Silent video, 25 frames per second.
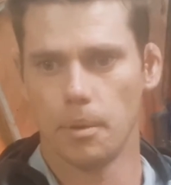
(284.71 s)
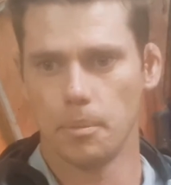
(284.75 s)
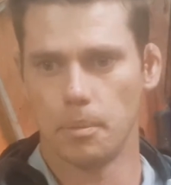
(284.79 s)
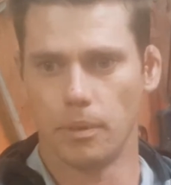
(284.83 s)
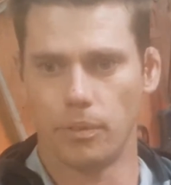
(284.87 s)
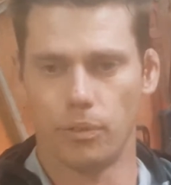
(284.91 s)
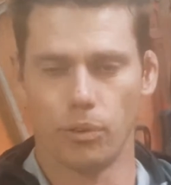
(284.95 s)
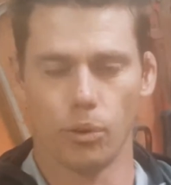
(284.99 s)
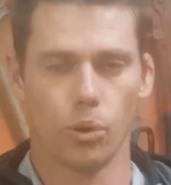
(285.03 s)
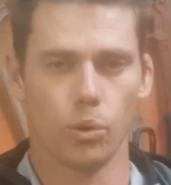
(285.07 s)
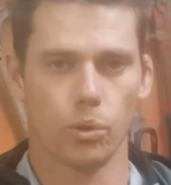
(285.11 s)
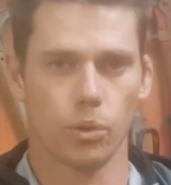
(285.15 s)

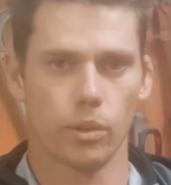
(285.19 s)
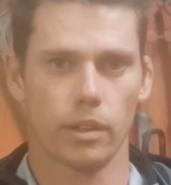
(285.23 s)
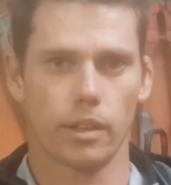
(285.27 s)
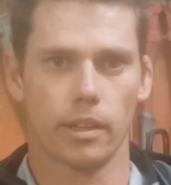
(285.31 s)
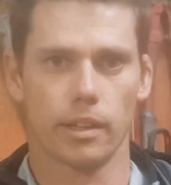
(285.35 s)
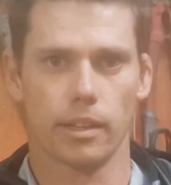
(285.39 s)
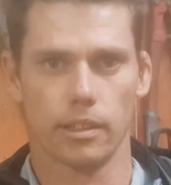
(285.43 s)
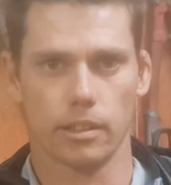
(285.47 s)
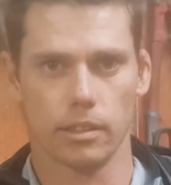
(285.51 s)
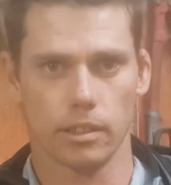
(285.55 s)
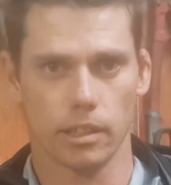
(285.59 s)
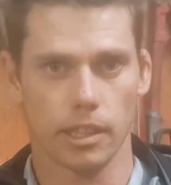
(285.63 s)
before
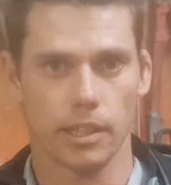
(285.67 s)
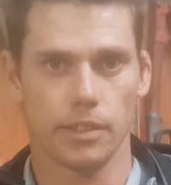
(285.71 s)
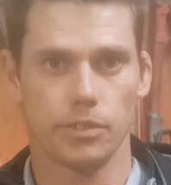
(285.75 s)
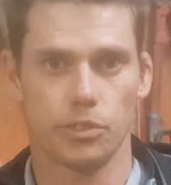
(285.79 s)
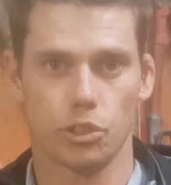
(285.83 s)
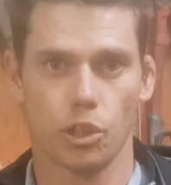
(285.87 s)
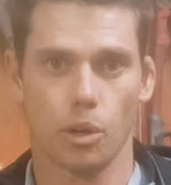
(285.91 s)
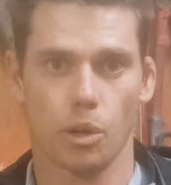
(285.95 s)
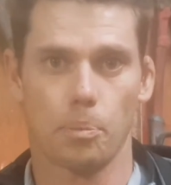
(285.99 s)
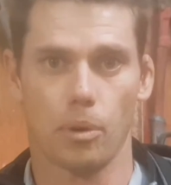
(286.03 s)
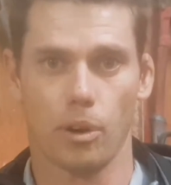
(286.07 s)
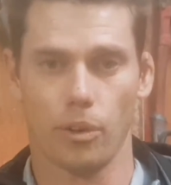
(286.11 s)
the leaves
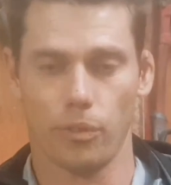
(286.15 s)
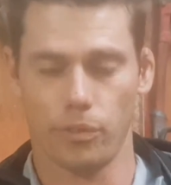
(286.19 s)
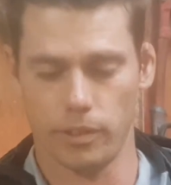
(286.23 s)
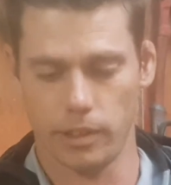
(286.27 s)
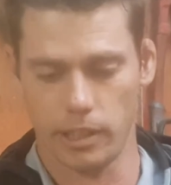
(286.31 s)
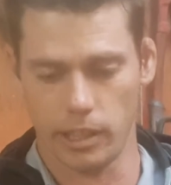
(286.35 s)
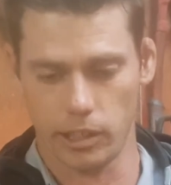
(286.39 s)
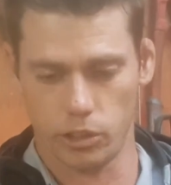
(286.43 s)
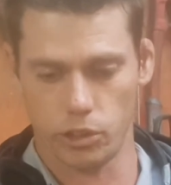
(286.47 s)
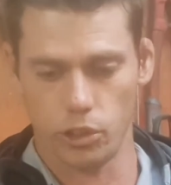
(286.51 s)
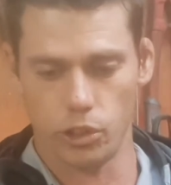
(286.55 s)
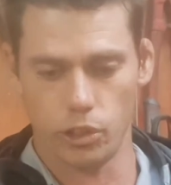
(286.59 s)
drop off
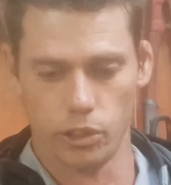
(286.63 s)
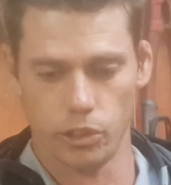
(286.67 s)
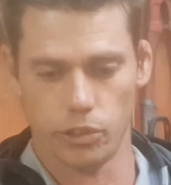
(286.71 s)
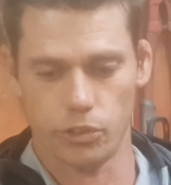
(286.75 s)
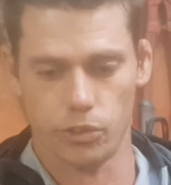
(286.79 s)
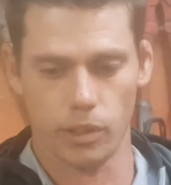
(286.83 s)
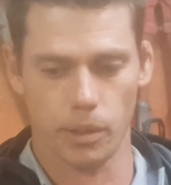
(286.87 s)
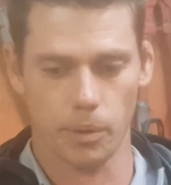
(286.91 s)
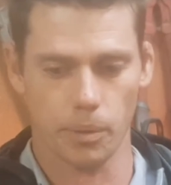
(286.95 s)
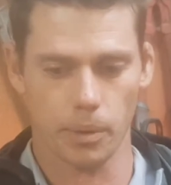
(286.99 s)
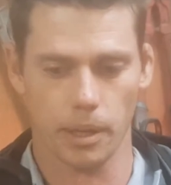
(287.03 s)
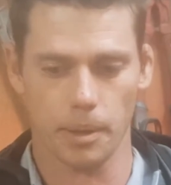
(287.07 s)
in that 2 to
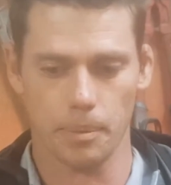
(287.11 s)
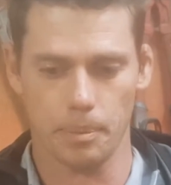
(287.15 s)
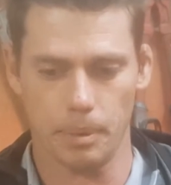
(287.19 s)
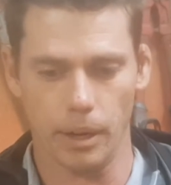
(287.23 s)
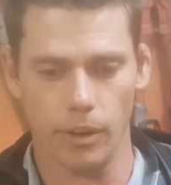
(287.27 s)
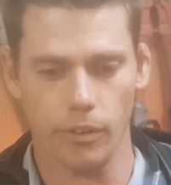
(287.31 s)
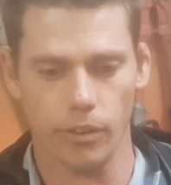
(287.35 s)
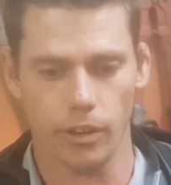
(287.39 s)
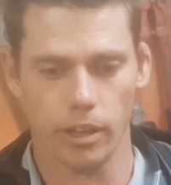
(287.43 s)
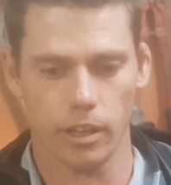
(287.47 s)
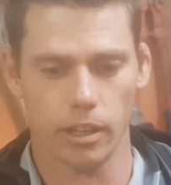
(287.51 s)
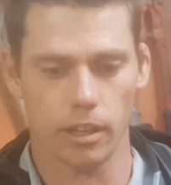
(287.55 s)
3 week
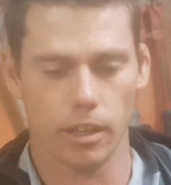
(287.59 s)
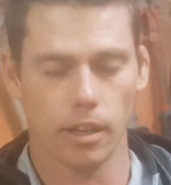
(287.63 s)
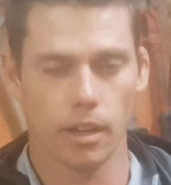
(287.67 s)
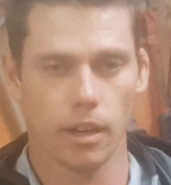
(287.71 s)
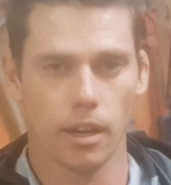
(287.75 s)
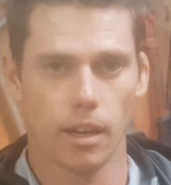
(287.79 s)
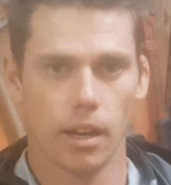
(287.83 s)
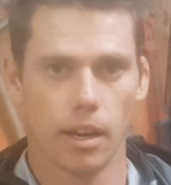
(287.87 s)
period.